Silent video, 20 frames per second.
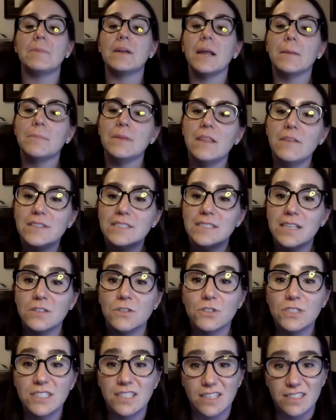But I believe it's
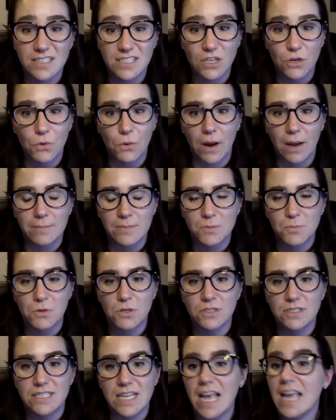under 60 grams
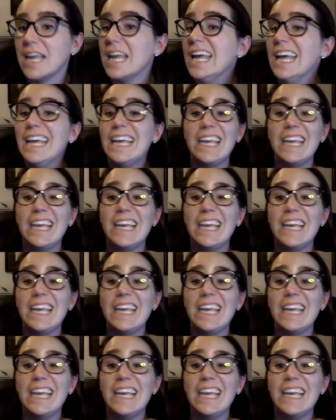per day.